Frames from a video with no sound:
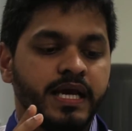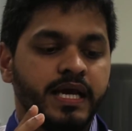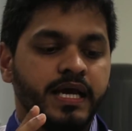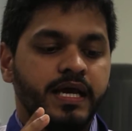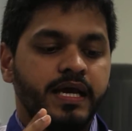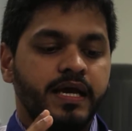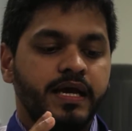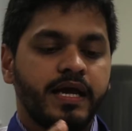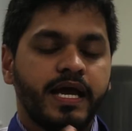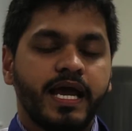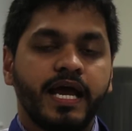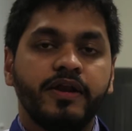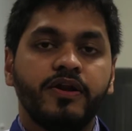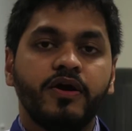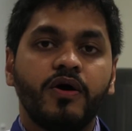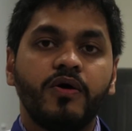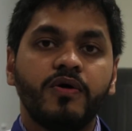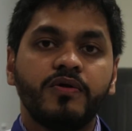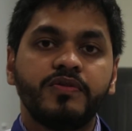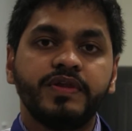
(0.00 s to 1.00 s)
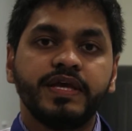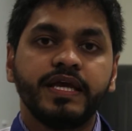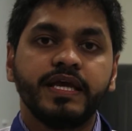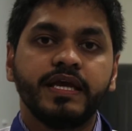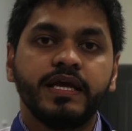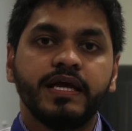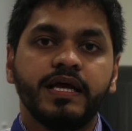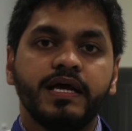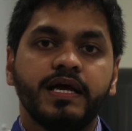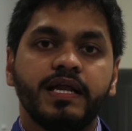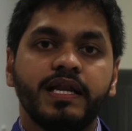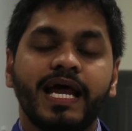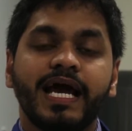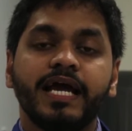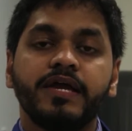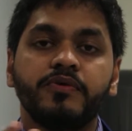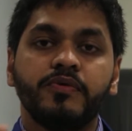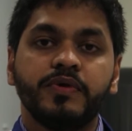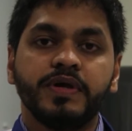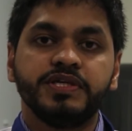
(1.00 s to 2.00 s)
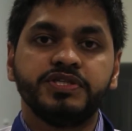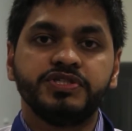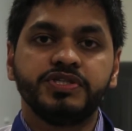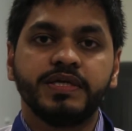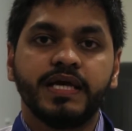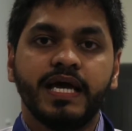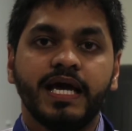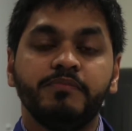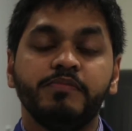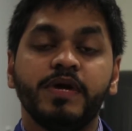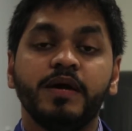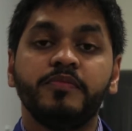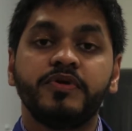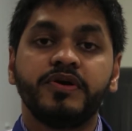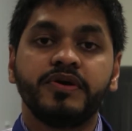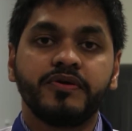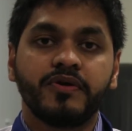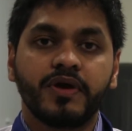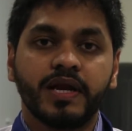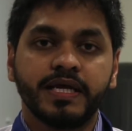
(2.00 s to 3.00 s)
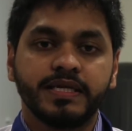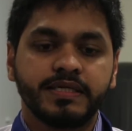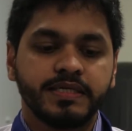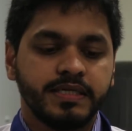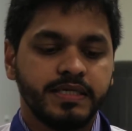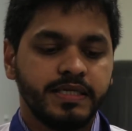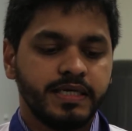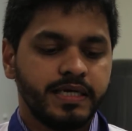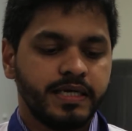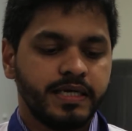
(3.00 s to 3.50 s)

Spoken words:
and all the language and memory related